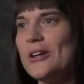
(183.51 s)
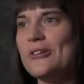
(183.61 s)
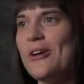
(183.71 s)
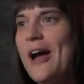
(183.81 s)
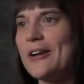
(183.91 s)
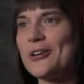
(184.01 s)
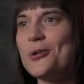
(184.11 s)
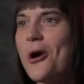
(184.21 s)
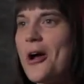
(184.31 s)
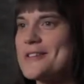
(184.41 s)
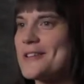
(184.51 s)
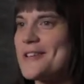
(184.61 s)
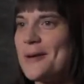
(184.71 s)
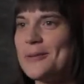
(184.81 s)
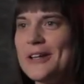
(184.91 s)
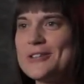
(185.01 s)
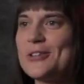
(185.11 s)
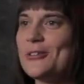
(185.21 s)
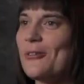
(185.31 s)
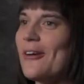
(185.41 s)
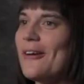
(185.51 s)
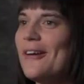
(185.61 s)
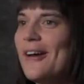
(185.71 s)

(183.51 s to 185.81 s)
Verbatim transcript: you had a cross examination or a,